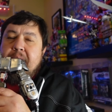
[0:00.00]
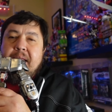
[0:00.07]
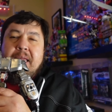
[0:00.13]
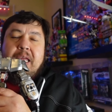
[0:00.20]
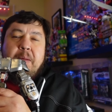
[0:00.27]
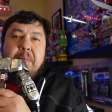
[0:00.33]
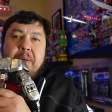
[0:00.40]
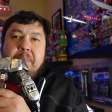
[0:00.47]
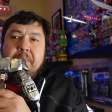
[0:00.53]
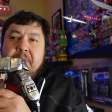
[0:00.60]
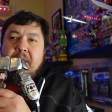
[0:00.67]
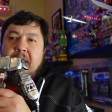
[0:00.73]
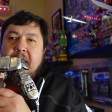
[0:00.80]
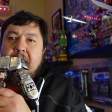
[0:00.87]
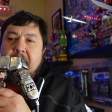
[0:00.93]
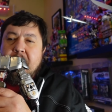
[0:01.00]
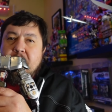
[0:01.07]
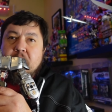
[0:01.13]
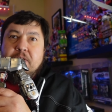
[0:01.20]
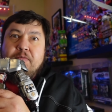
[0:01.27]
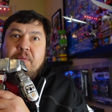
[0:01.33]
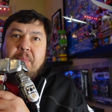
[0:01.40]
can keep them and I can
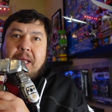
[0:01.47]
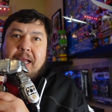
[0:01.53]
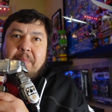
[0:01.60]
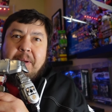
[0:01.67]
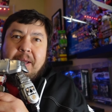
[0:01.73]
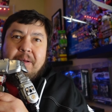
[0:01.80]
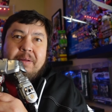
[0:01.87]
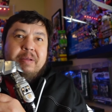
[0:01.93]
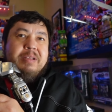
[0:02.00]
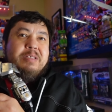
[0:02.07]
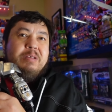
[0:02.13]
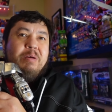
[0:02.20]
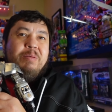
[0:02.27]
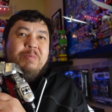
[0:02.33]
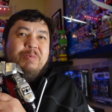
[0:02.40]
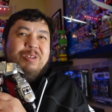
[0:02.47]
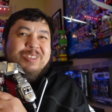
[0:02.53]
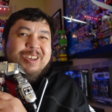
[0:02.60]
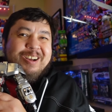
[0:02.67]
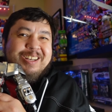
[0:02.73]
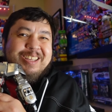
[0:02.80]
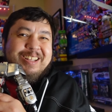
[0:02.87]
use it for blackmail. So we'll
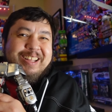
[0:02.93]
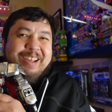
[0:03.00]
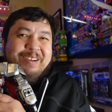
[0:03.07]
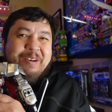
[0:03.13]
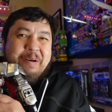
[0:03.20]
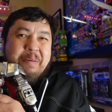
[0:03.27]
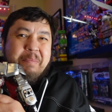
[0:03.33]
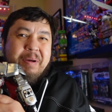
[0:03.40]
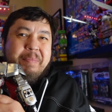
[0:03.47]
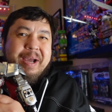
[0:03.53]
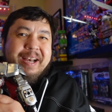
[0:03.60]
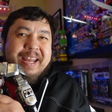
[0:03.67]
talk to you later. Bye bye